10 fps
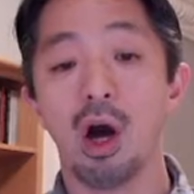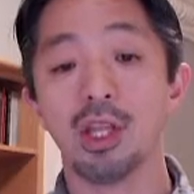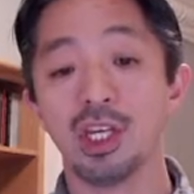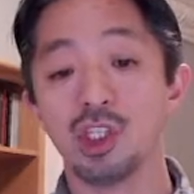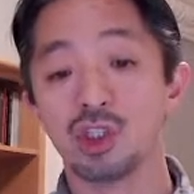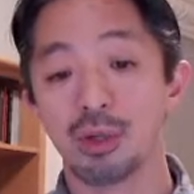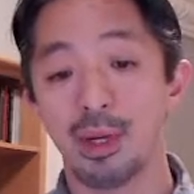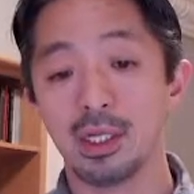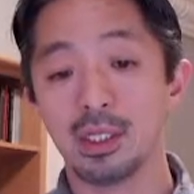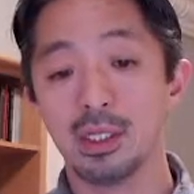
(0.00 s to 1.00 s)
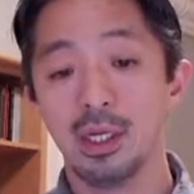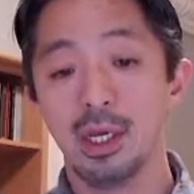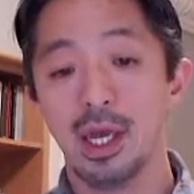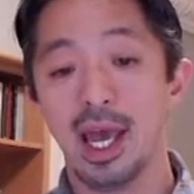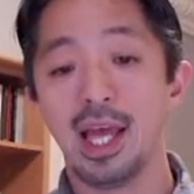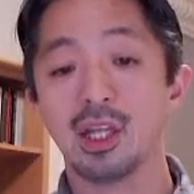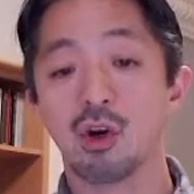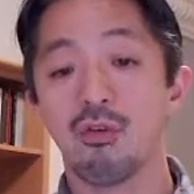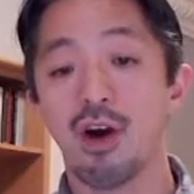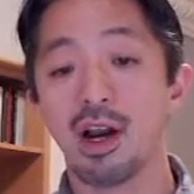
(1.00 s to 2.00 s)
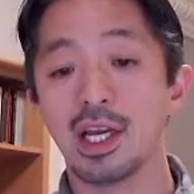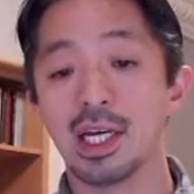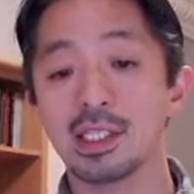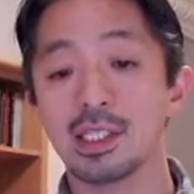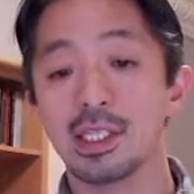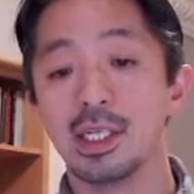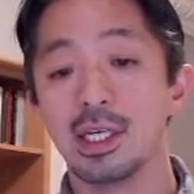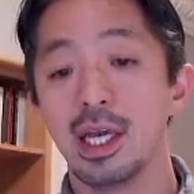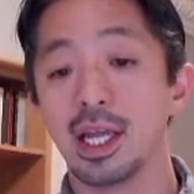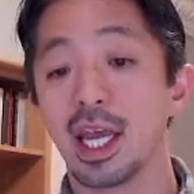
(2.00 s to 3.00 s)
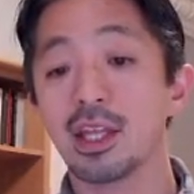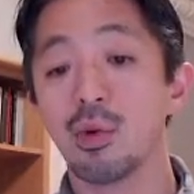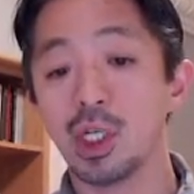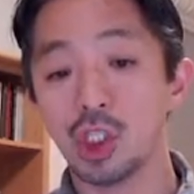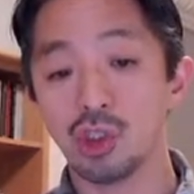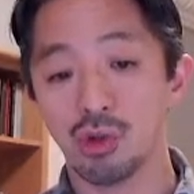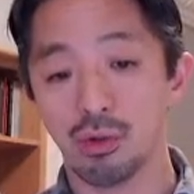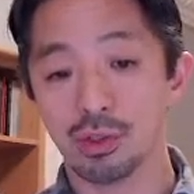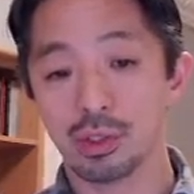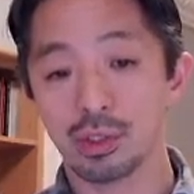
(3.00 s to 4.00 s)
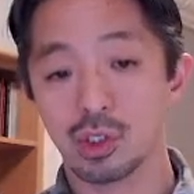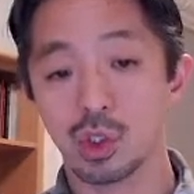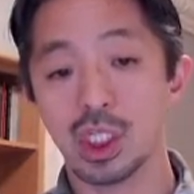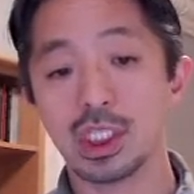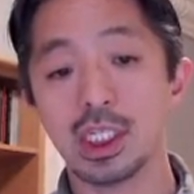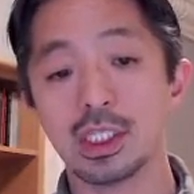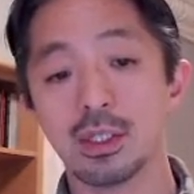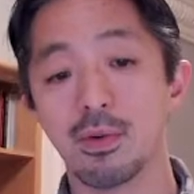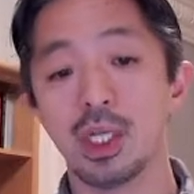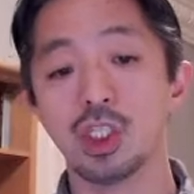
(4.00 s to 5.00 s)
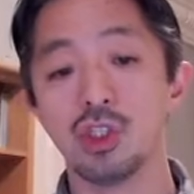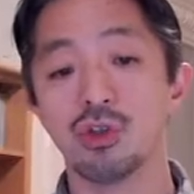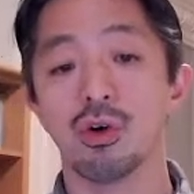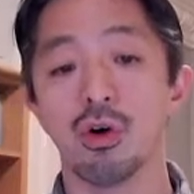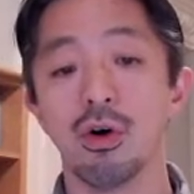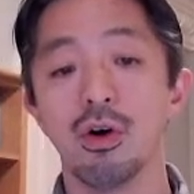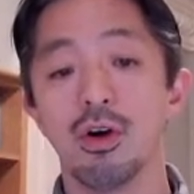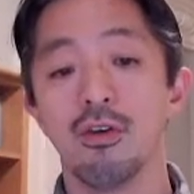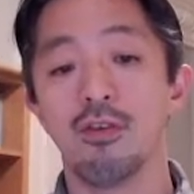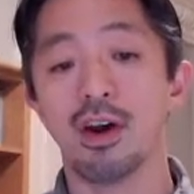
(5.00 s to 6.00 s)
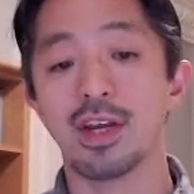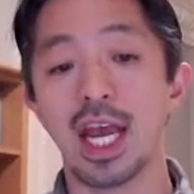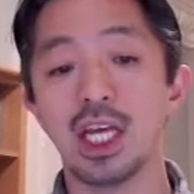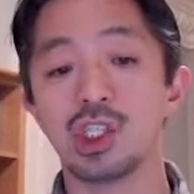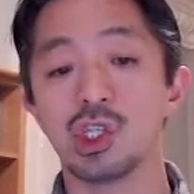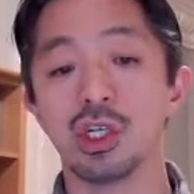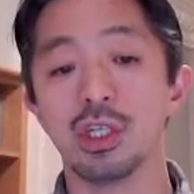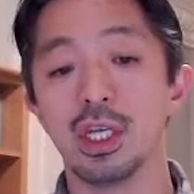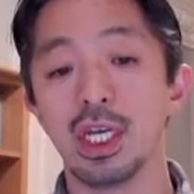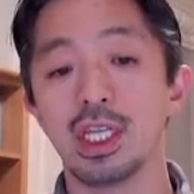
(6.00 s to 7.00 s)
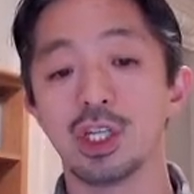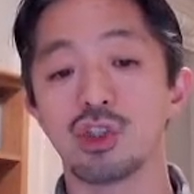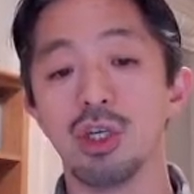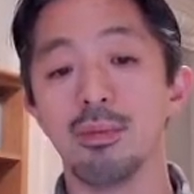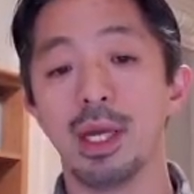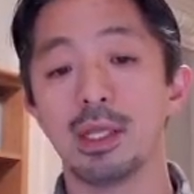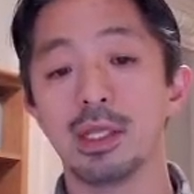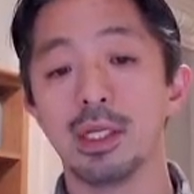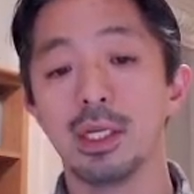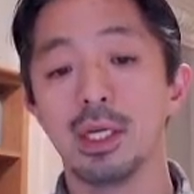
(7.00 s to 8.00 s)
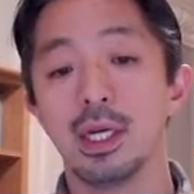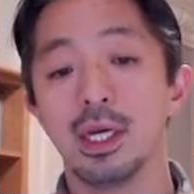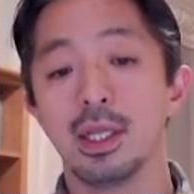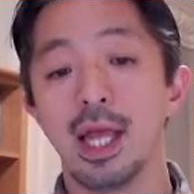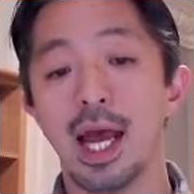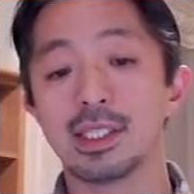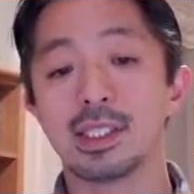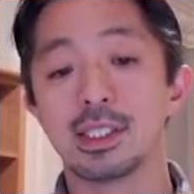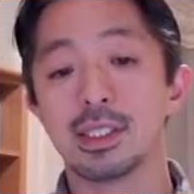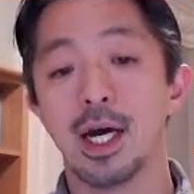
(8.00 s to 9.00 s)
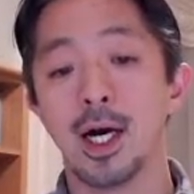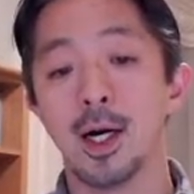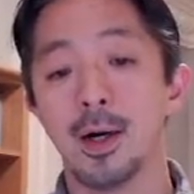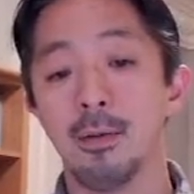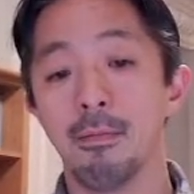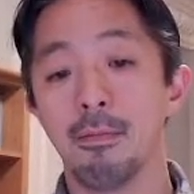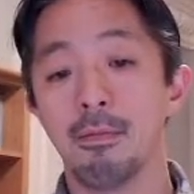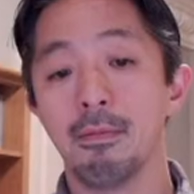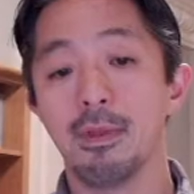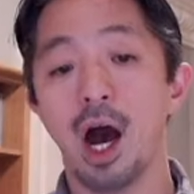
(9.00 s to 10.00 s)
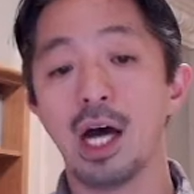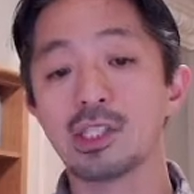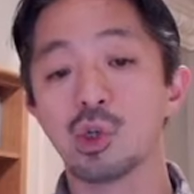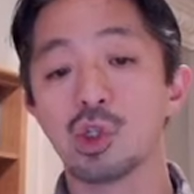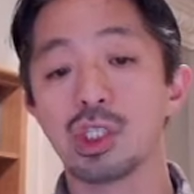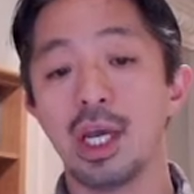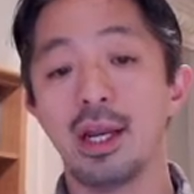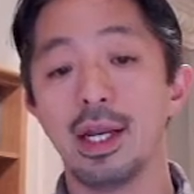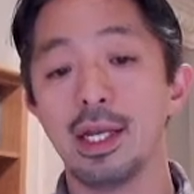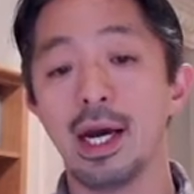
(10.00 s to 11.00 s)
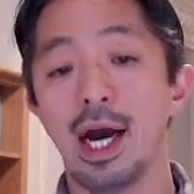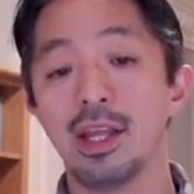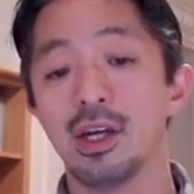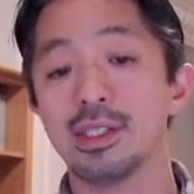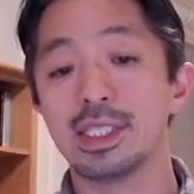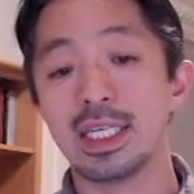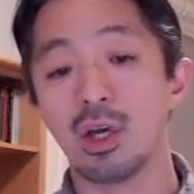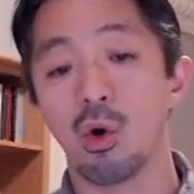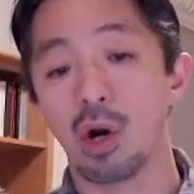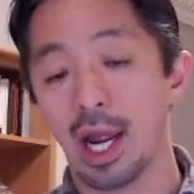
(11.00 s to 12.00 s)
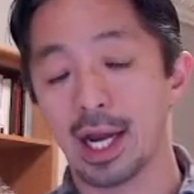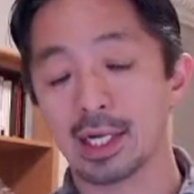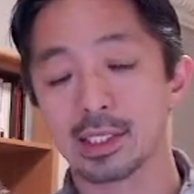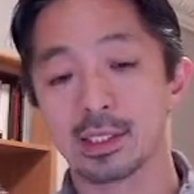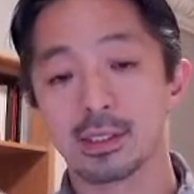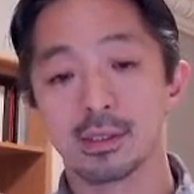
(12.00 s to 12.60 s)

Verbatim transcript: on the instrument and the covariates and get the residuals. So this is the residual variation in the treatment that's uh, not associated either z or x.